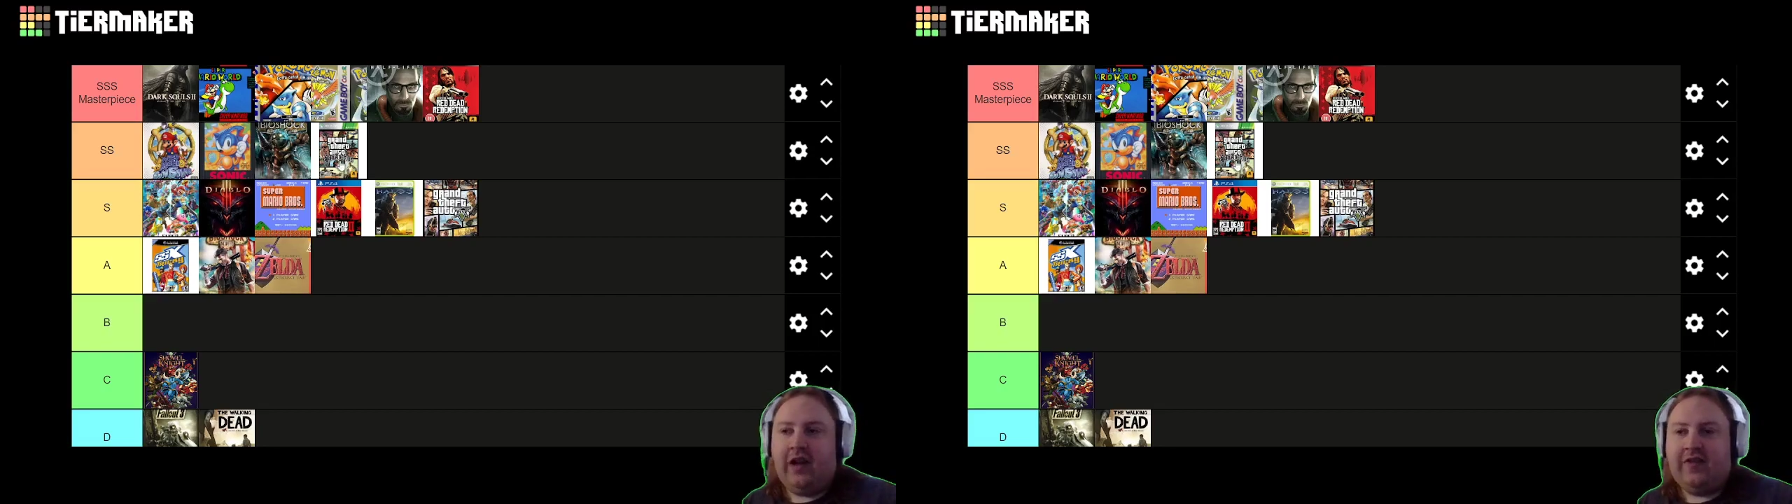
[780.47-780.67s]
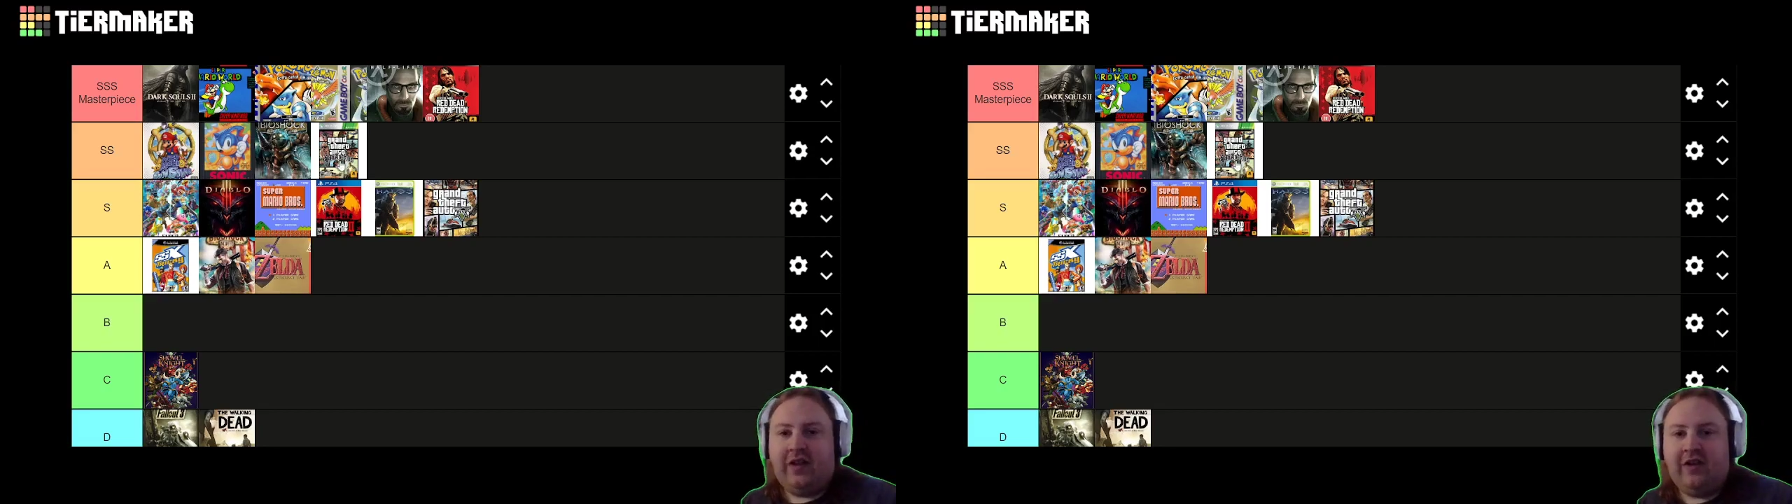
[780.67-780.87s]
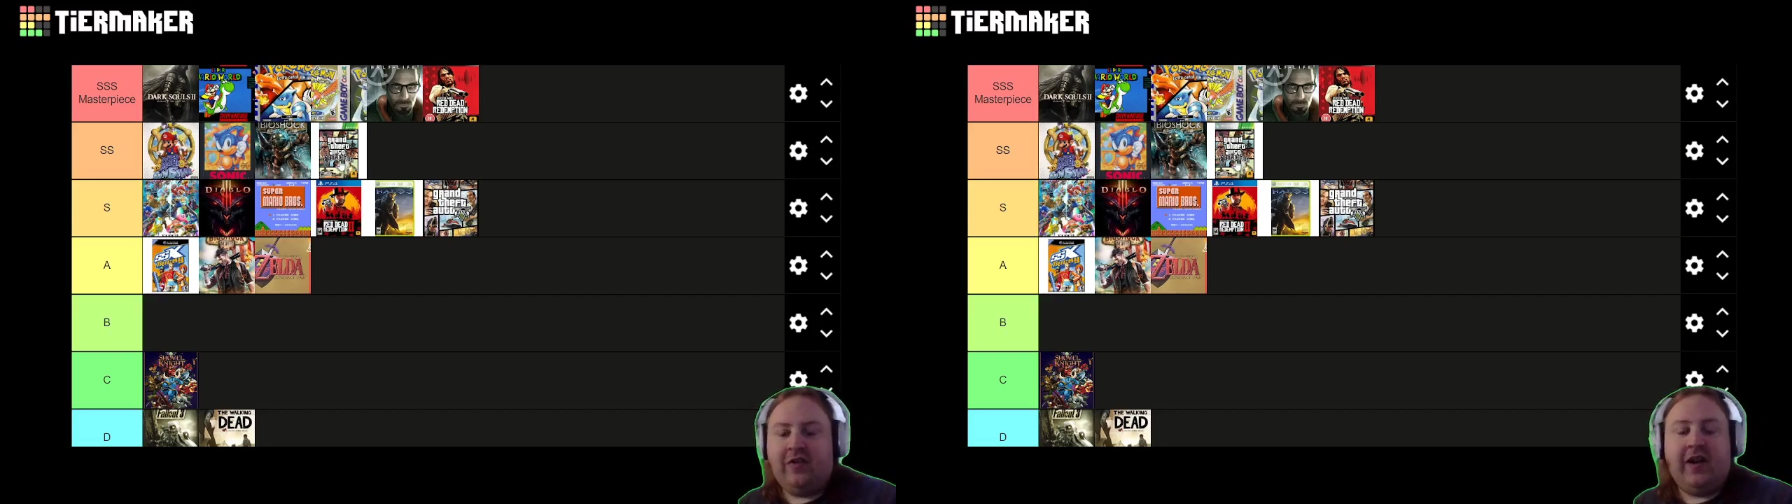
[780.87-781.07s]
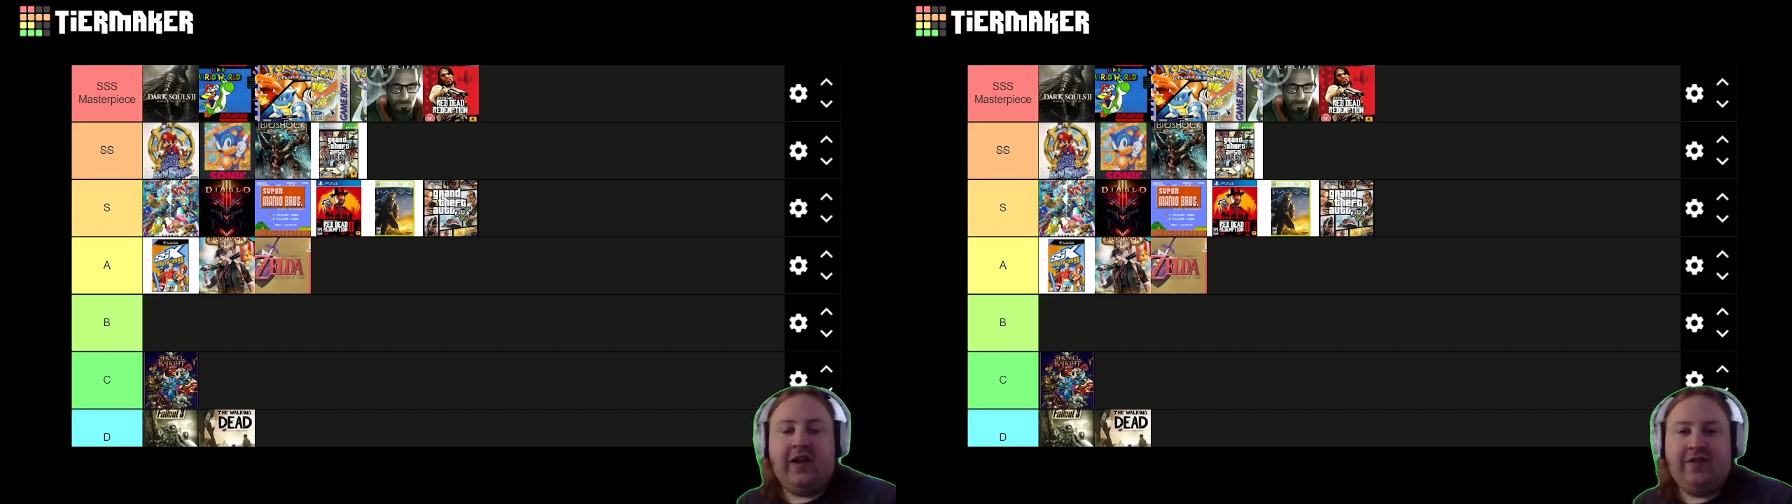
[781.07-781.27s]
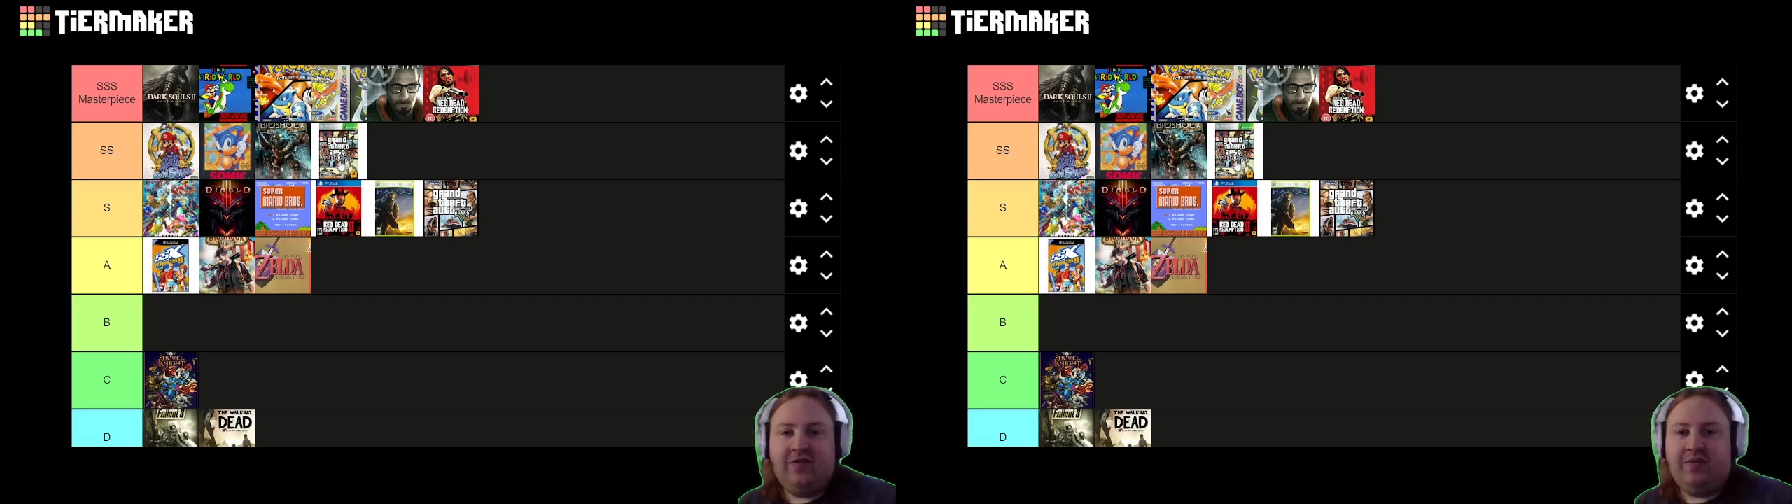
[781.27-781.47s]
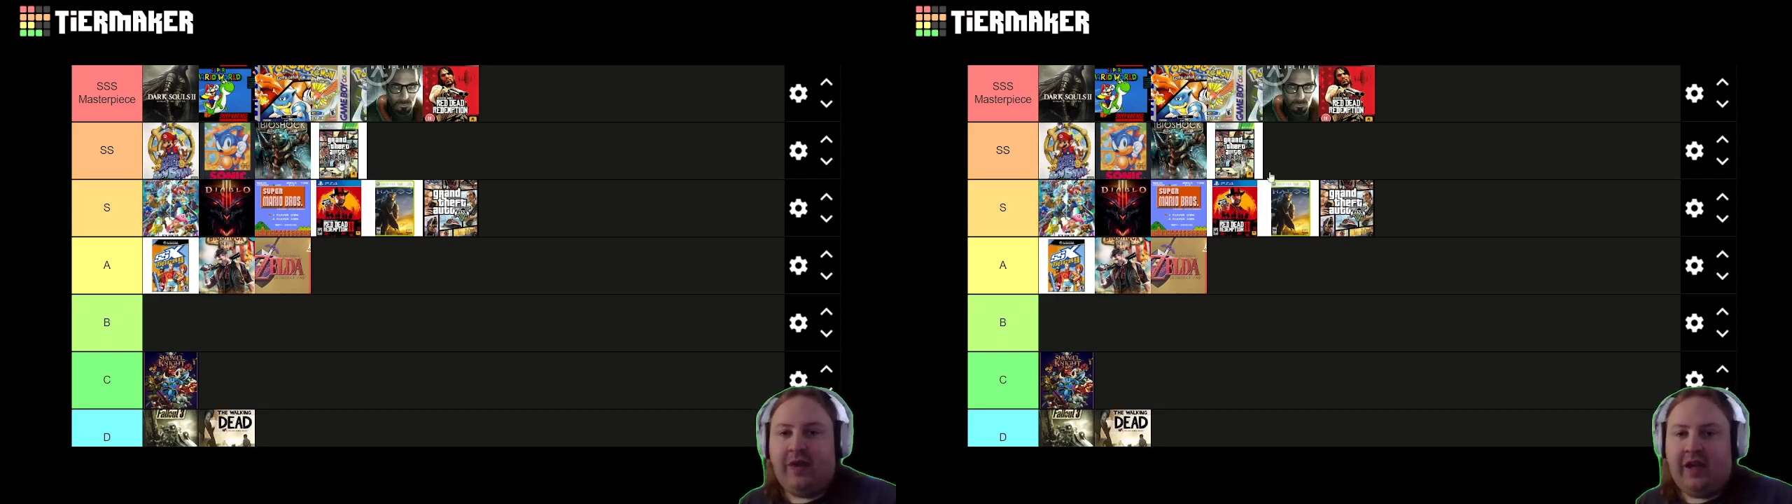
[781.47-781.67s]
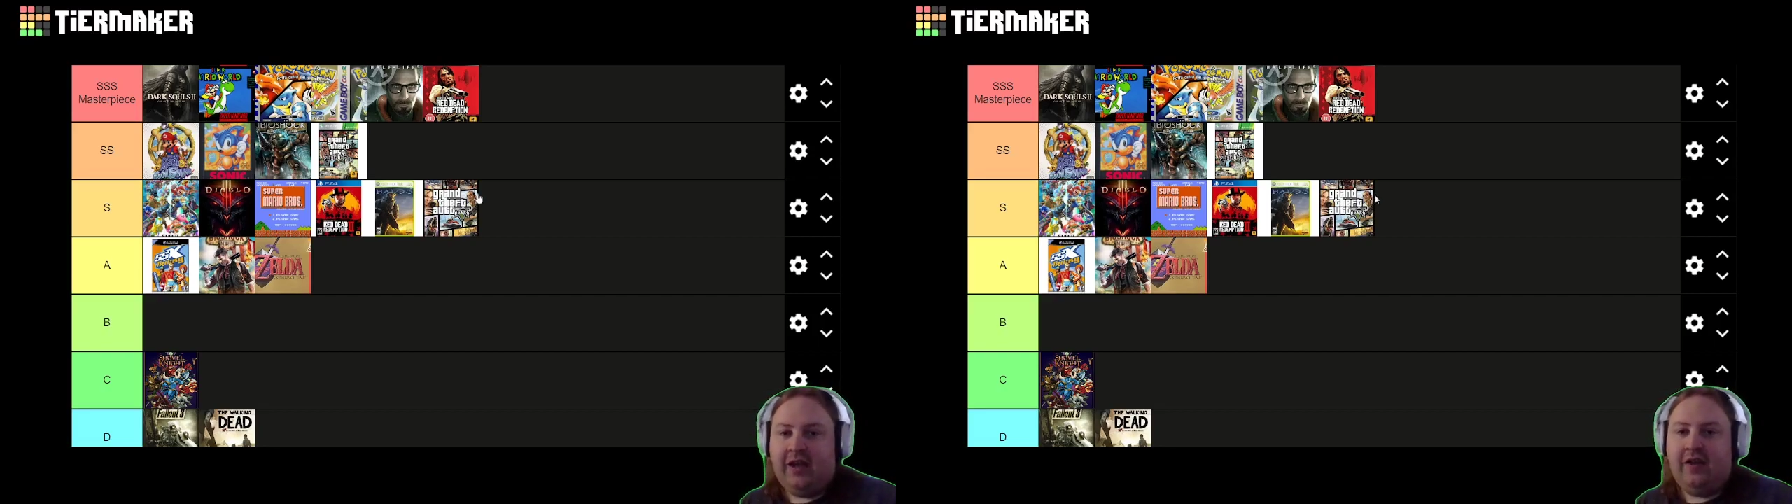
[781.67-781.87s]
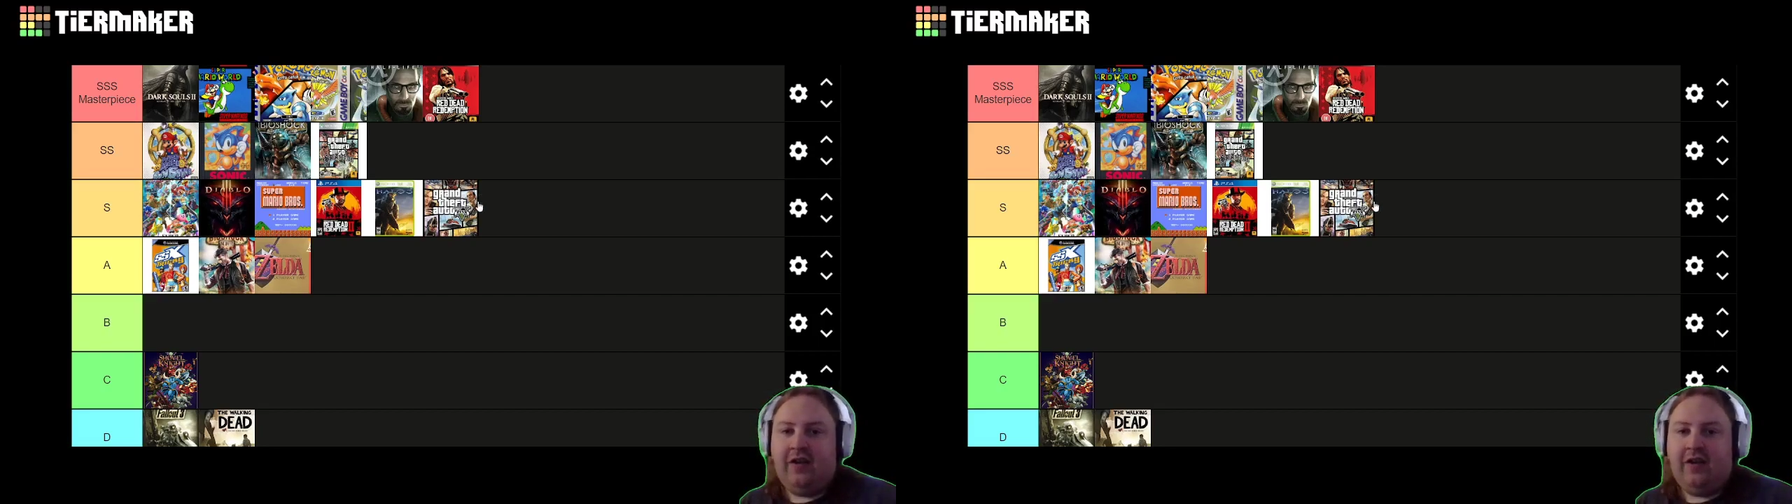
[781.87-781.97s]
San Andreas, it was banging,